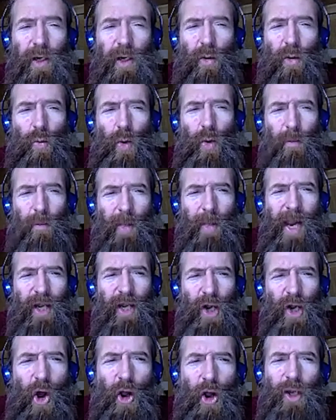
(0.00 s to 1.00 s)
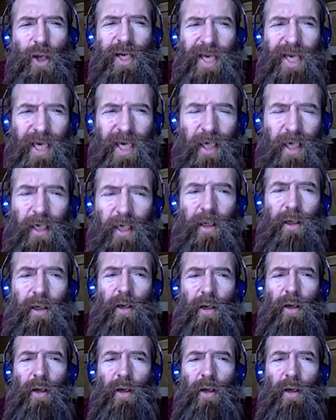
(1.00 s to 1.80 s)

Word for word: we may not need